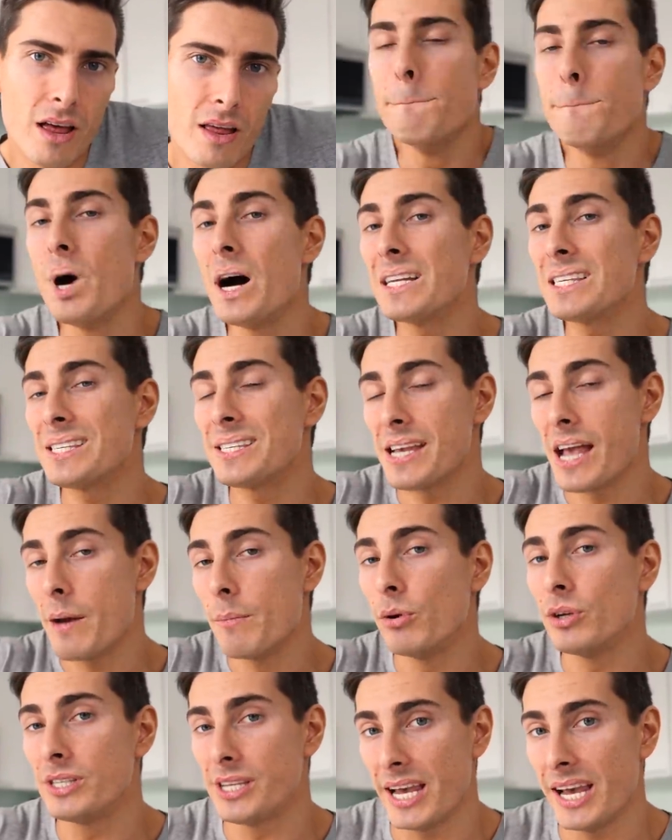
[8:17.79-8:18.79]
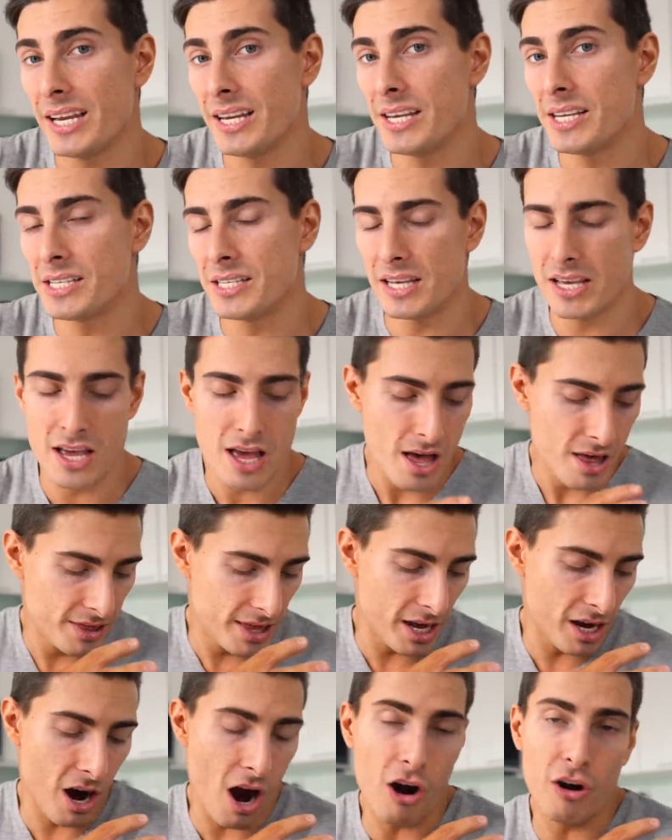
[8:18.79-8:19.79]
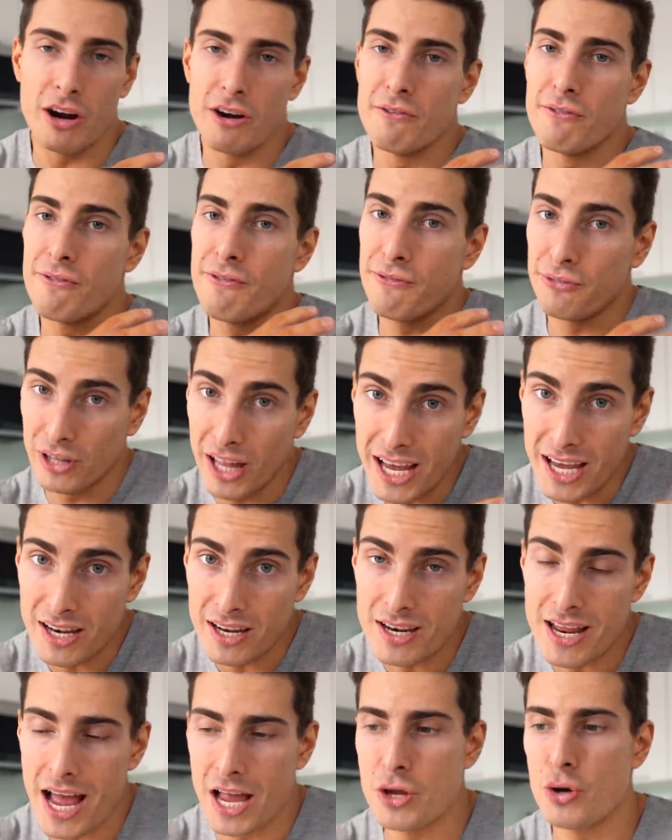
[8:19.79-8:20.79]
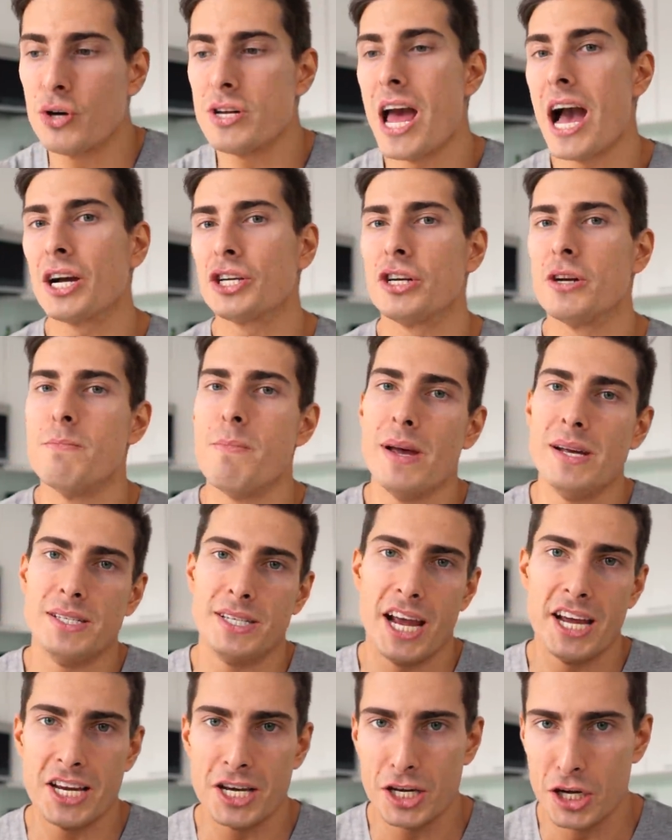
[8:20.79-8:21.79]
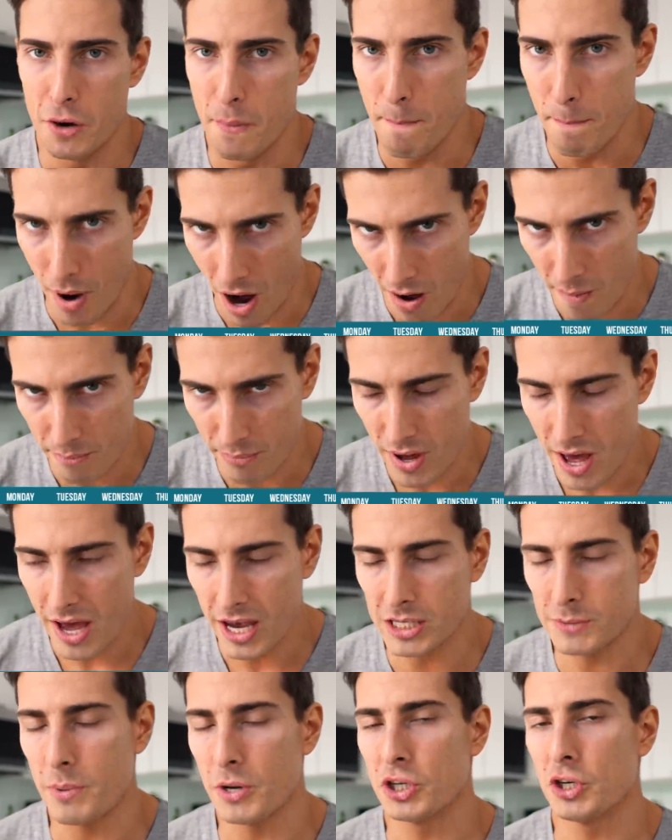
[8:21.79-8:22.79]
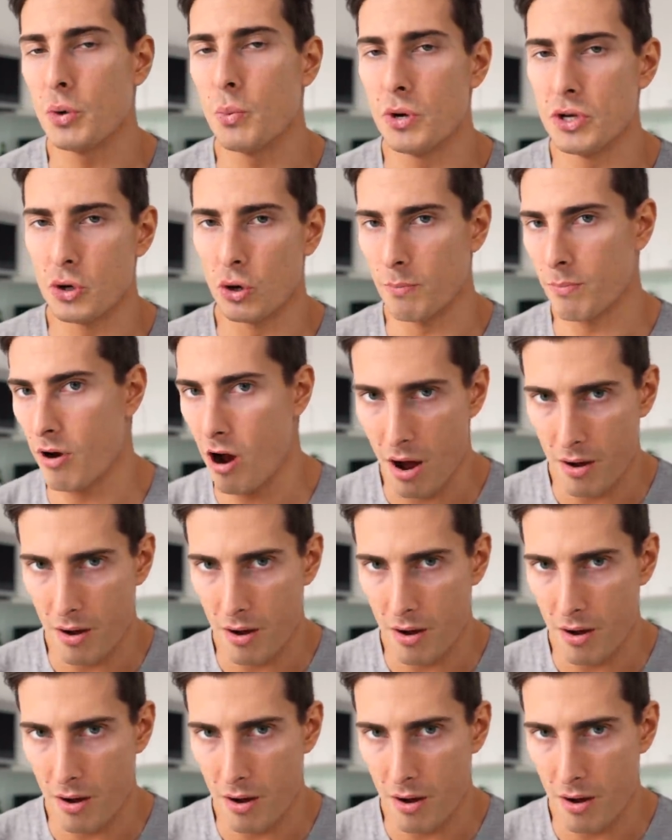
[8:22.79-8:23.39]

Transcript: but simultaneously they are inflated and you can actually maintain a good pump, especially when you're